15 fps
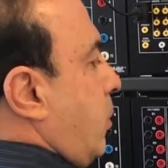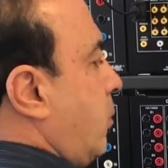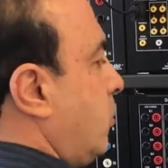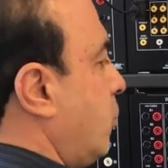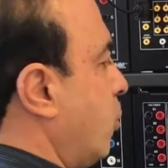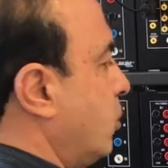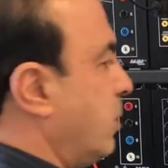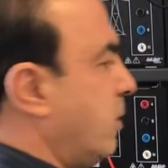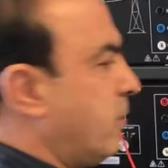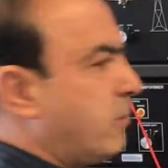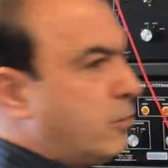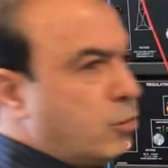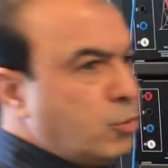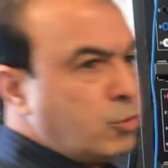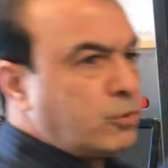So
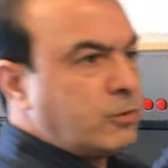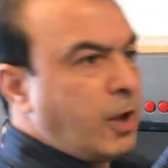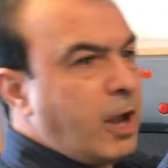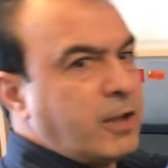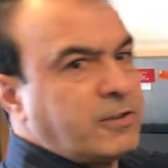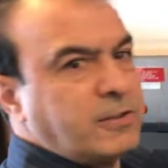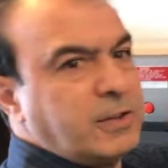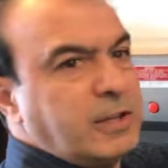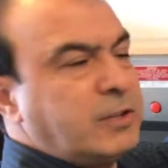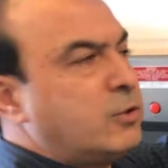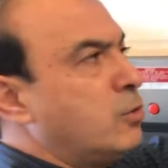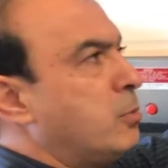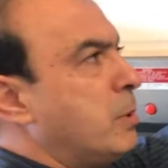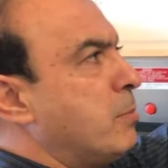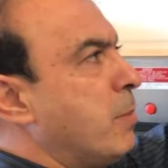these 2 sides need
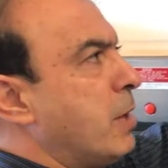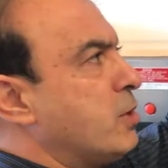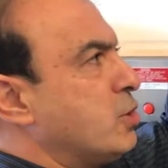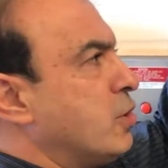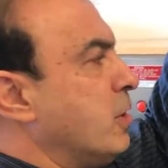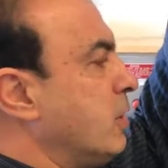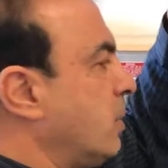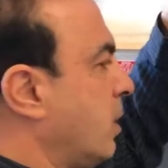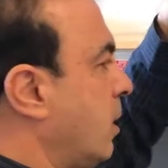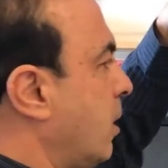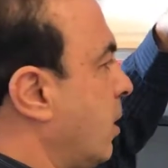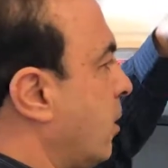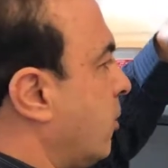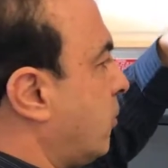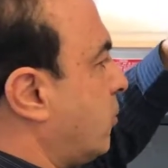to be measured.
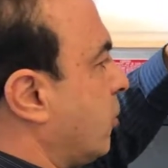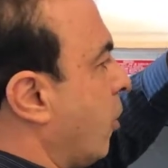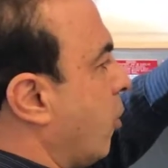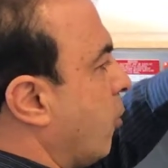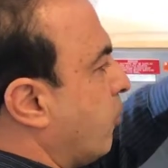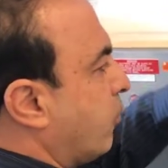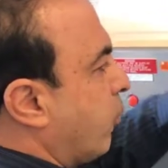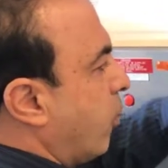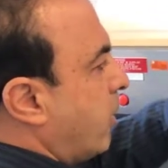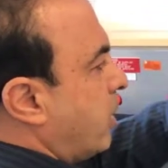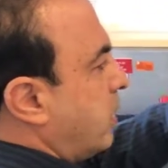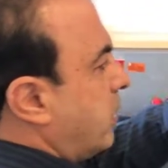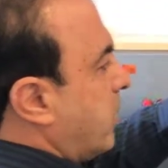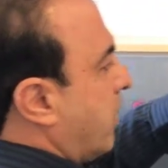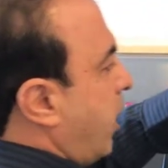So for
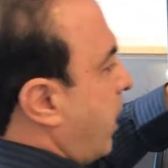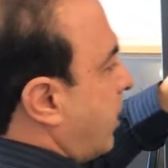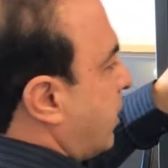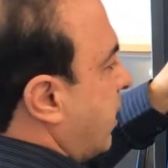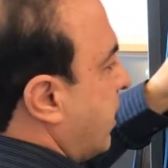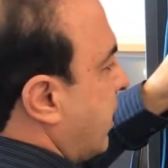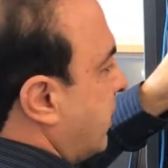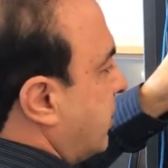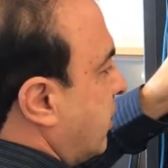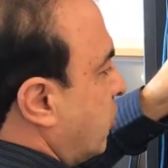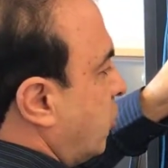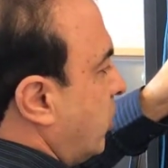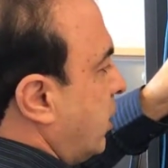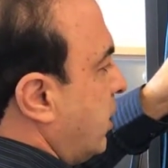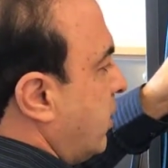here, I connected
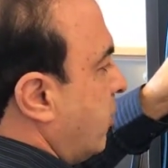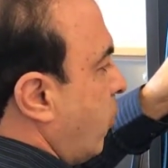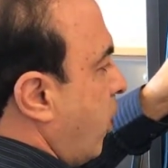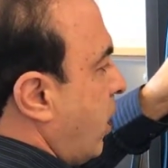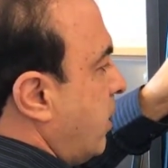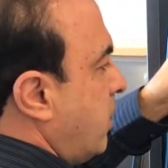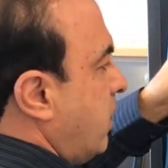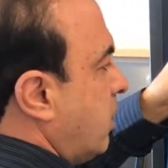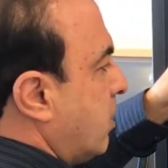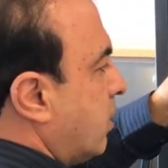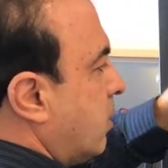to E1